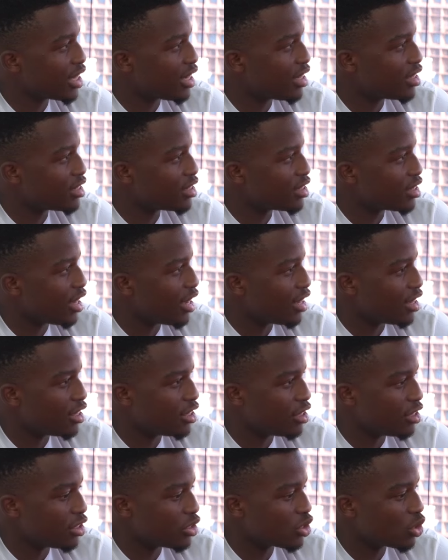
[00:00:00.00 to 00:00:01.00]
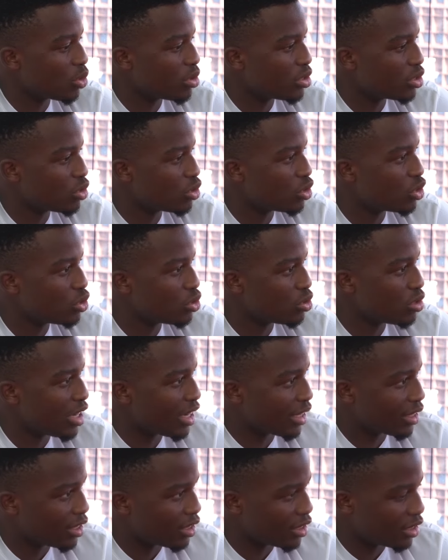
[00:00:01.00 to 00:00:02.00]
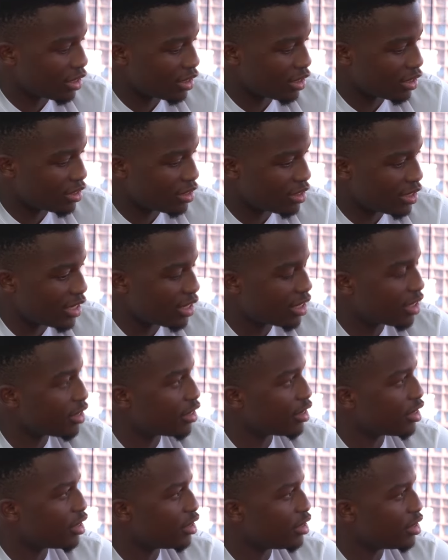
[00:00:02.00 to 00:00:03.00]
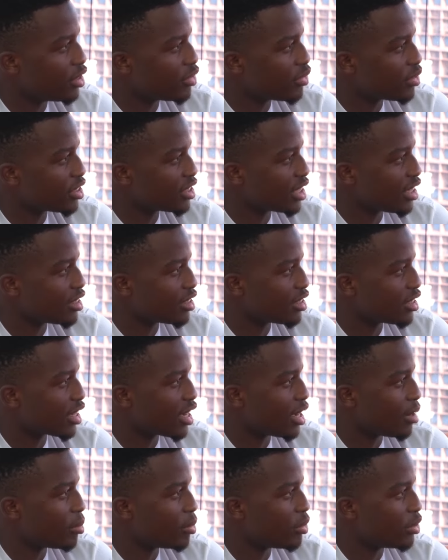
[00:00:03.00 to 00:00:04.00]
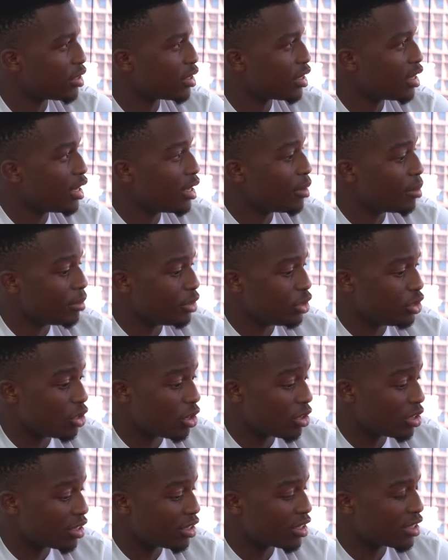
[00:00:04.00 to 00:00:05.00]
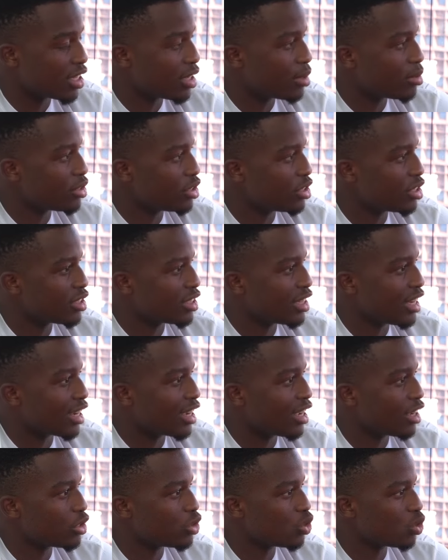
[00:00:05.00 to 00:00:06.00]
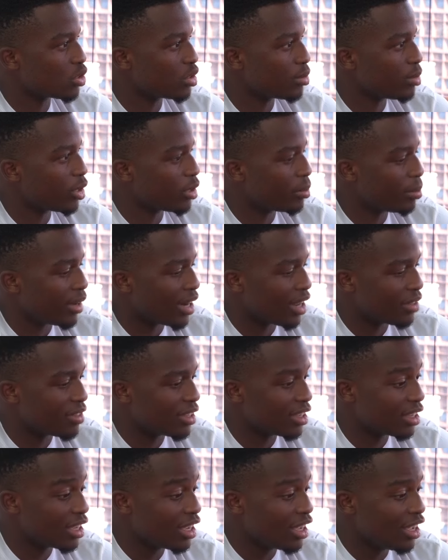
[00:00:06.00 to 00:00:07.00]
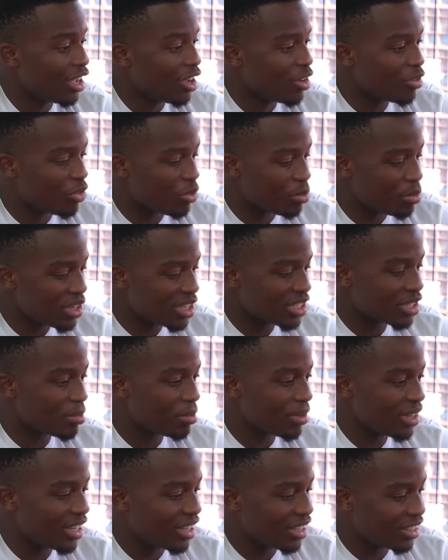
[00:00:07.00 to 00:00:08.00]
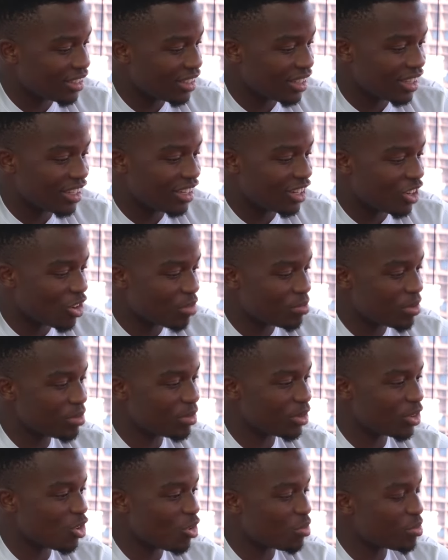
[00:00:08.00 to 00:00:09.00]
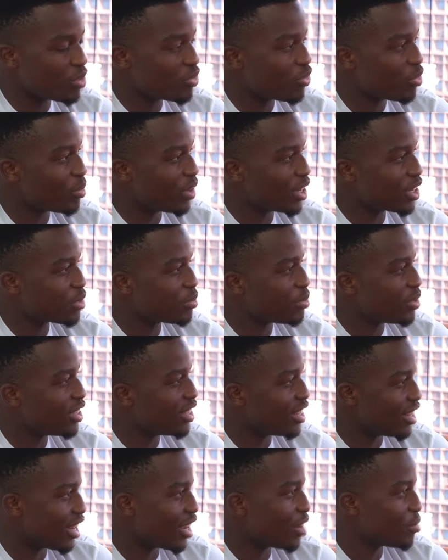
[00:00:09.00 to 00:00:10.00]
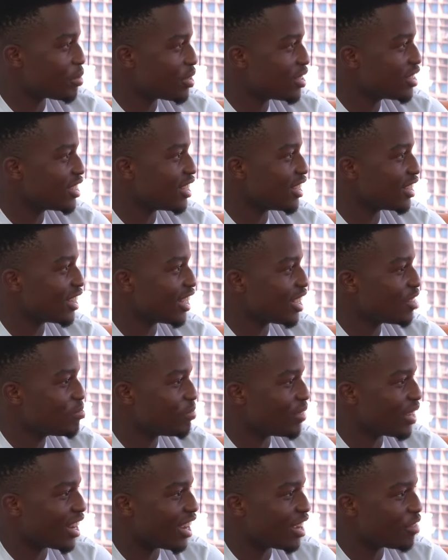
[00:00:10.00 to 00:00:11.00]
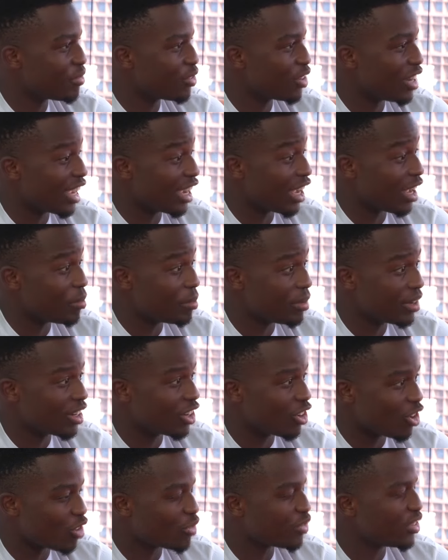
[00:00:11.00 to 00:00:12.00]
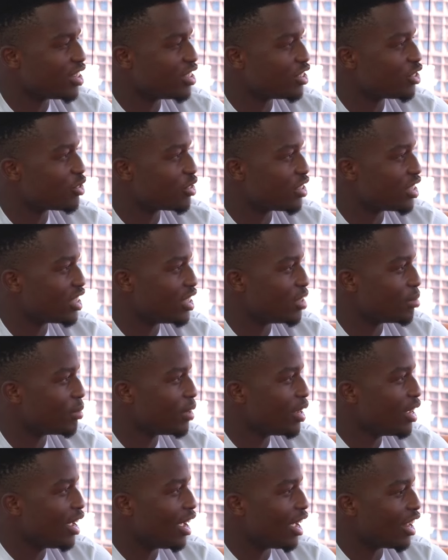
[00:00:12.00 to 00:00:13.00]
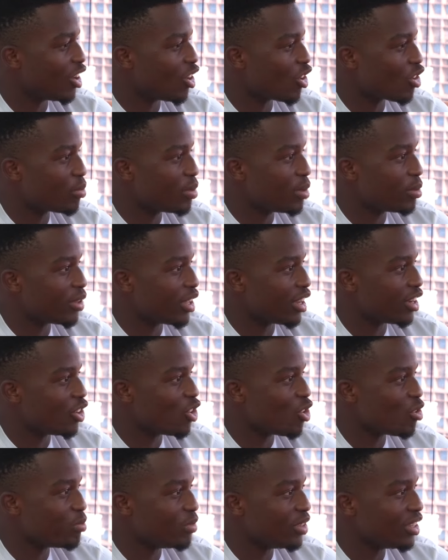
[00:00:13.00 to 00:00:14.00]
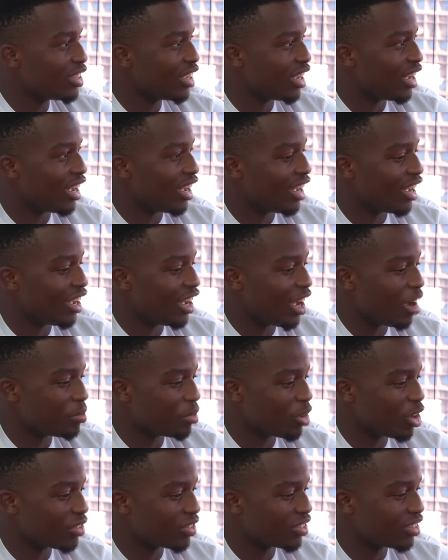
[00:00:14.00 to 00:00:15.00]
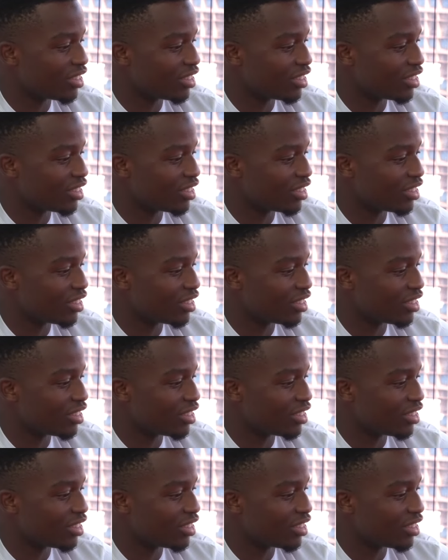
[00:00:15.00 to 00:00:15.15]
challenge, and it's always good to like take in the different challenges that come with donning the Sables jersey, like Kyle talked about. But I think for me as a player, yeah, a lot of people know me for my speed, and I appreciate that. But I feel like I bring a lot of energy to the team, and a lot of people that know me, I